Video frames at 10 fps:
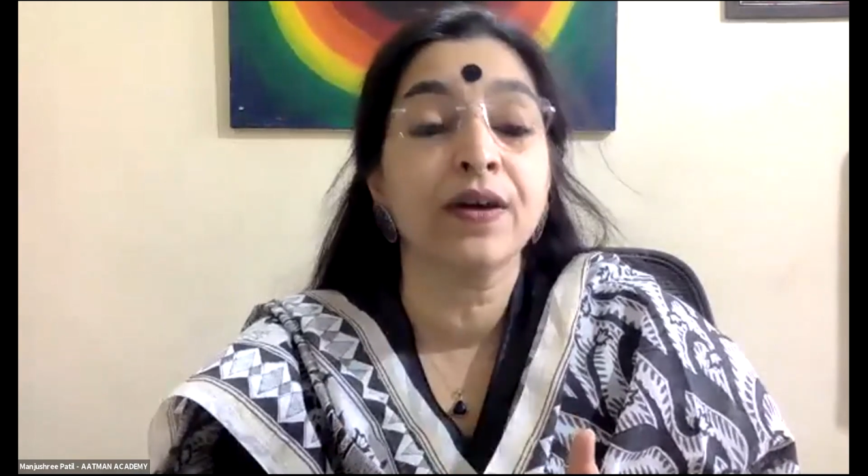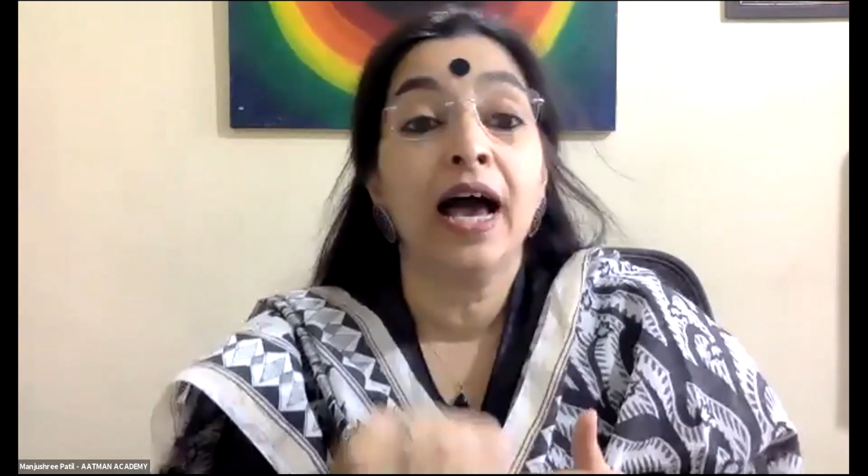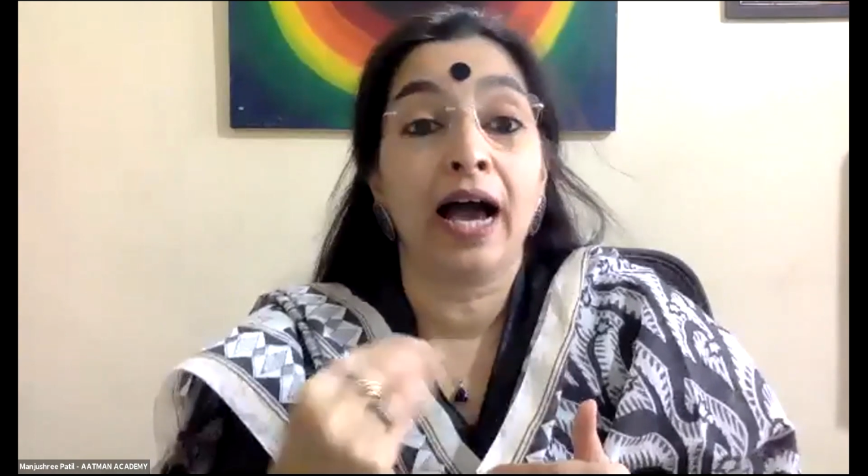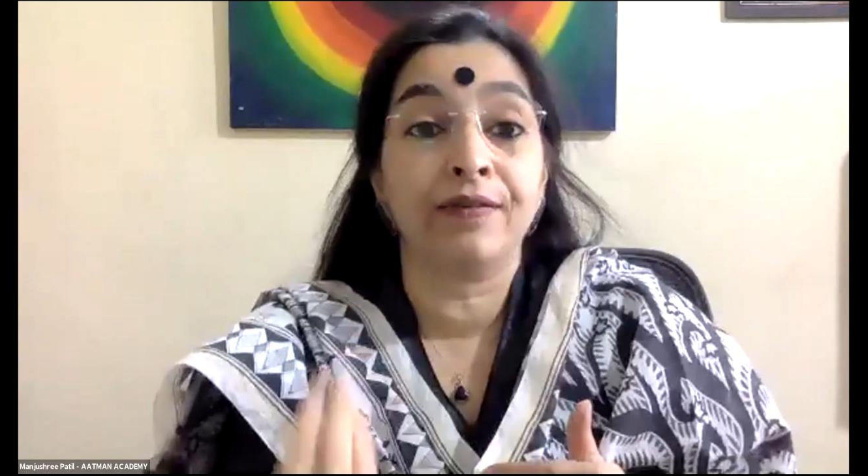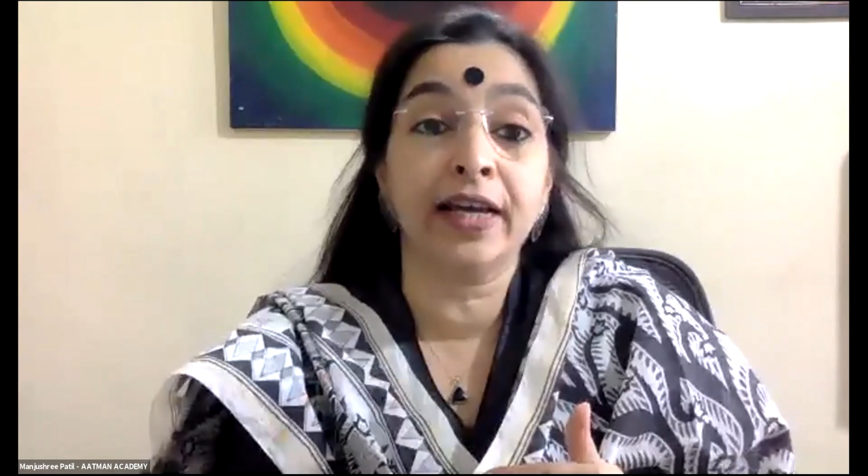
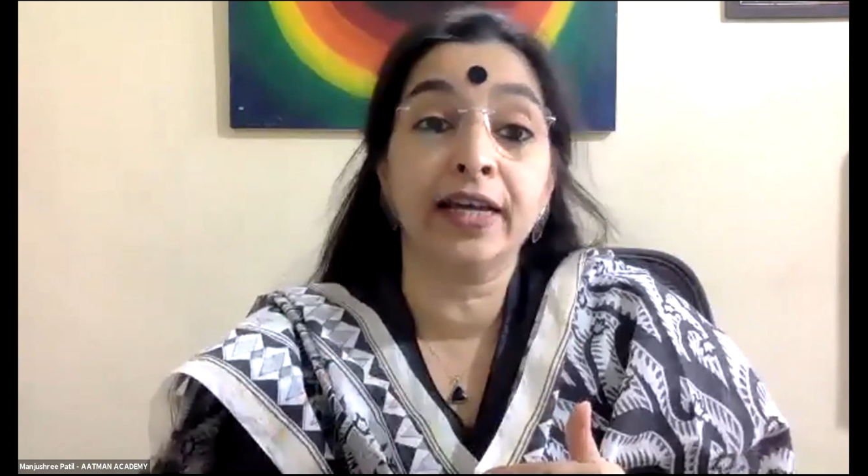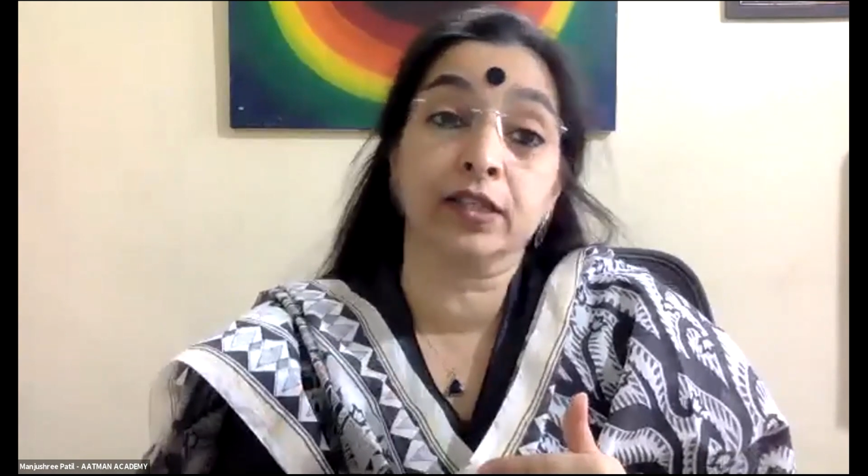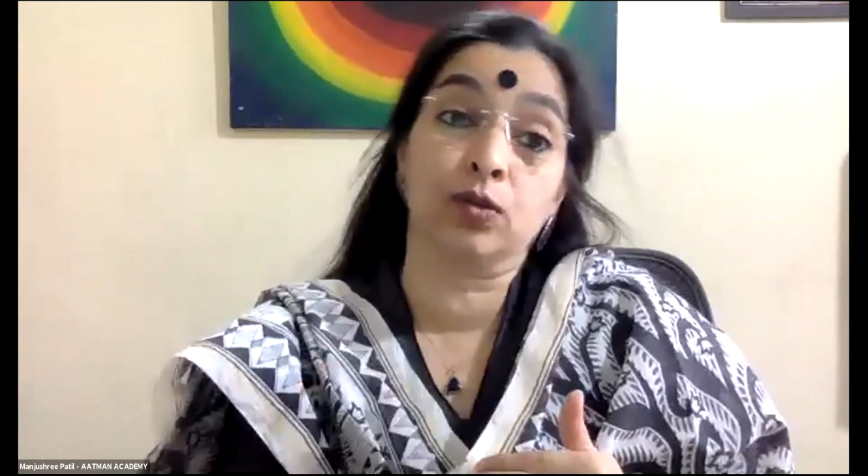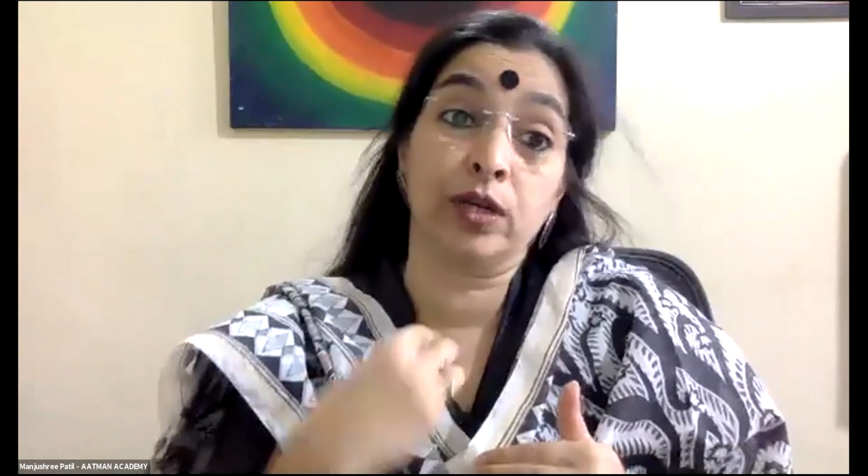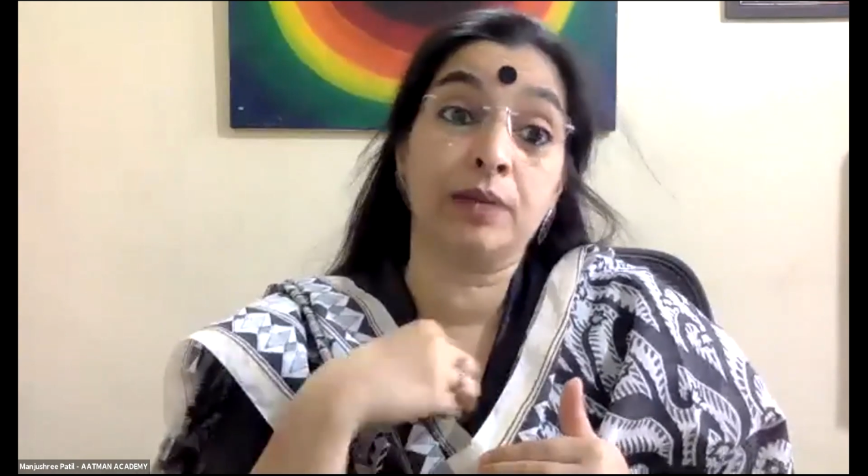Have I
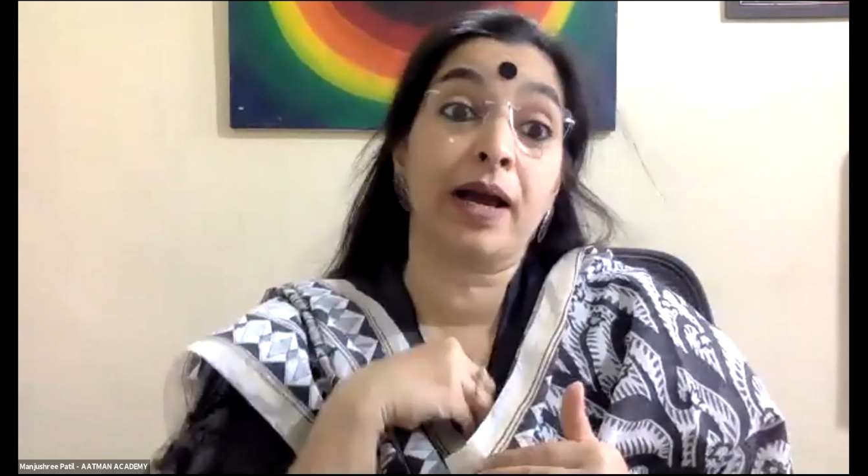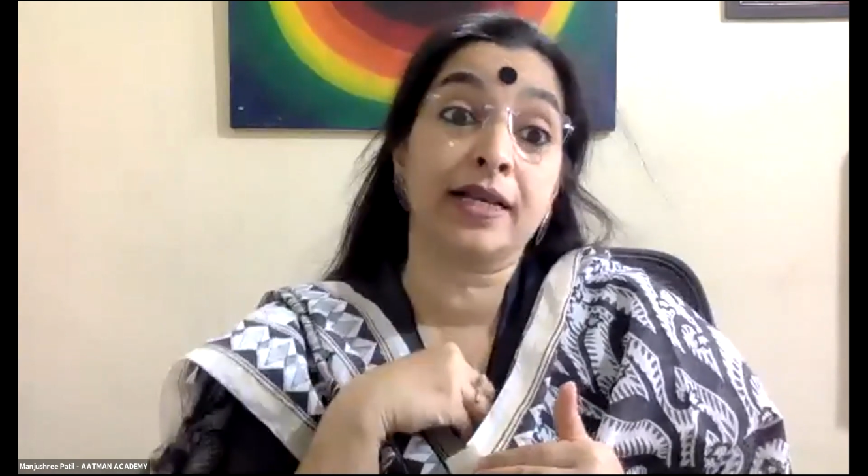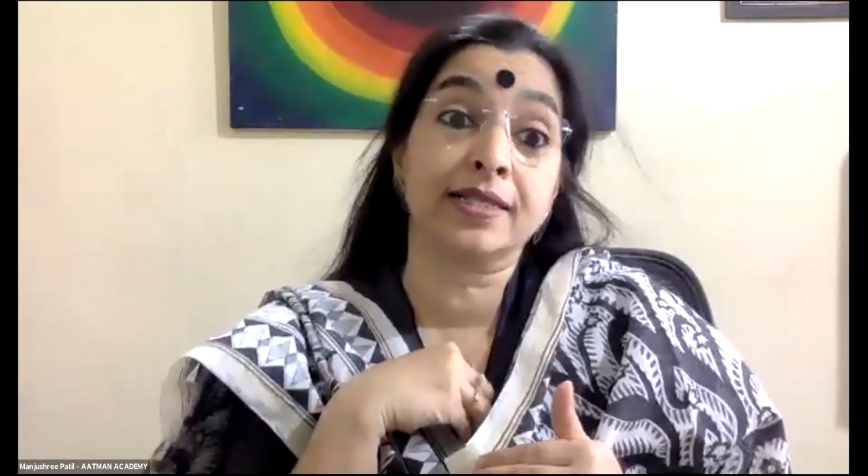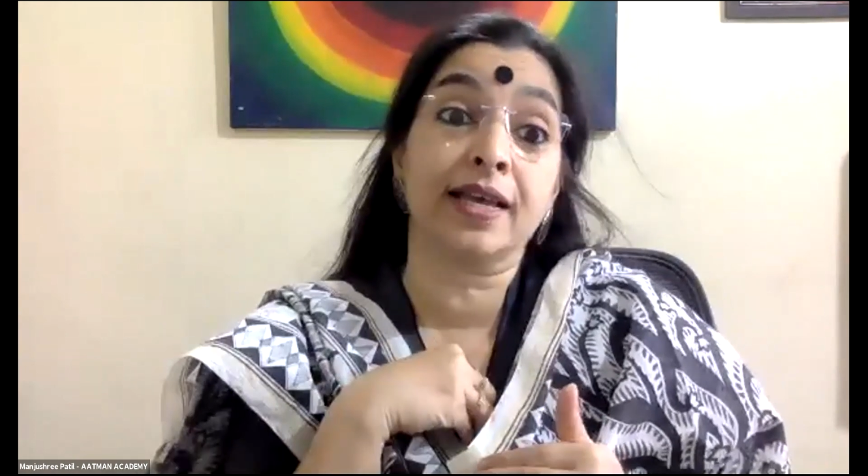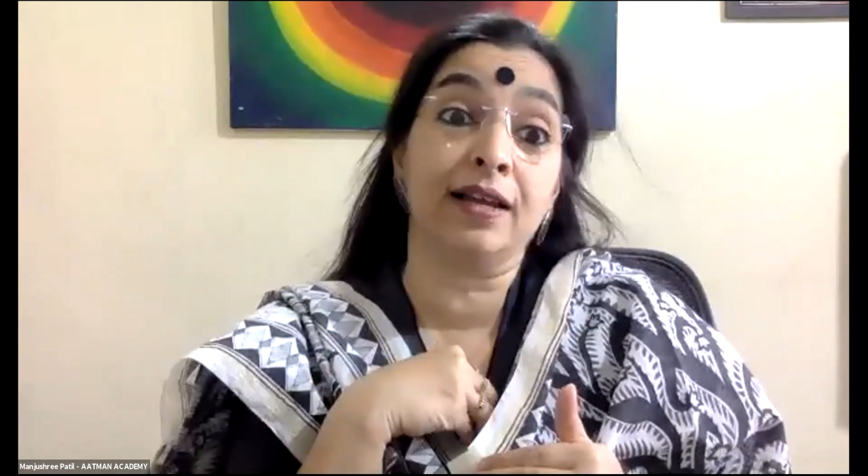included
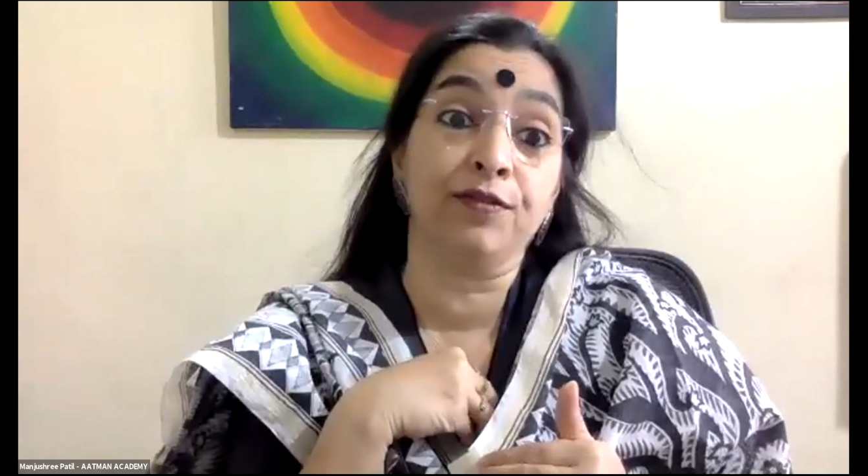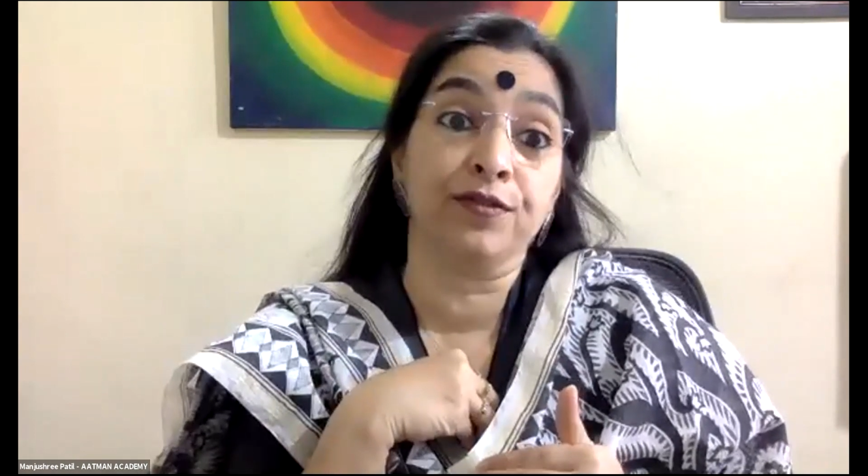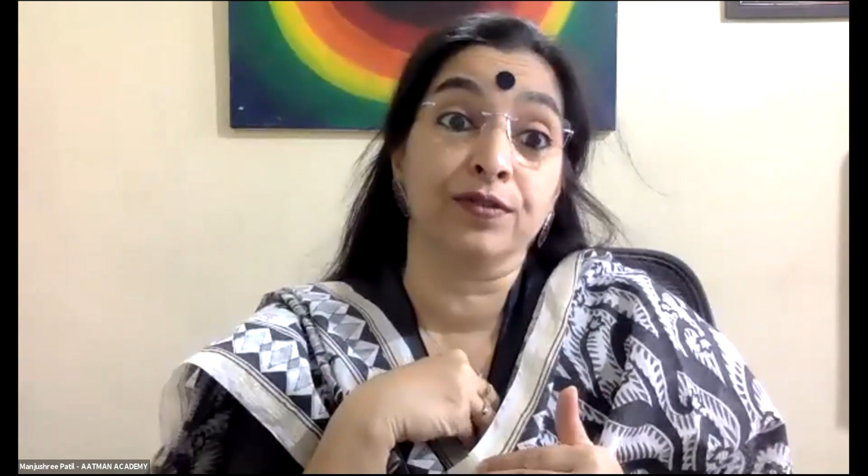myself?